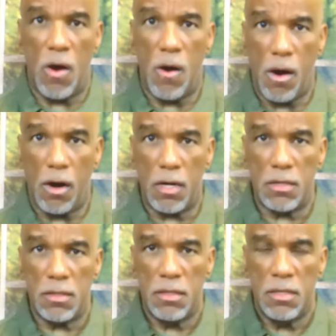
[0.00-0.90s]

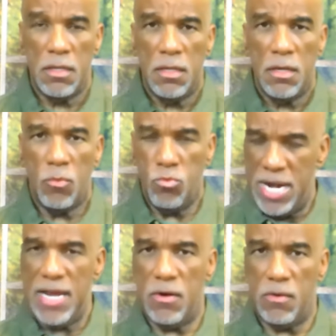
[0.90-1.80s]
are
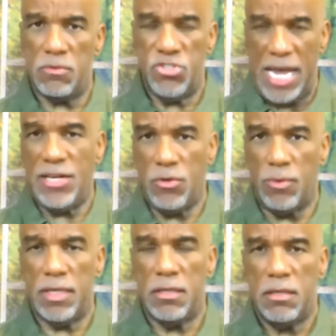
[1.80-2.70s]
real,
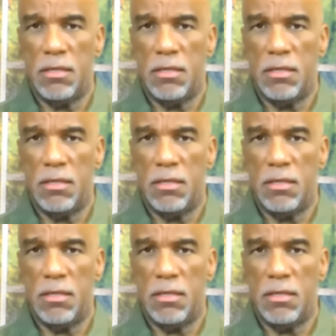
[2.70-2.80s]
genuine,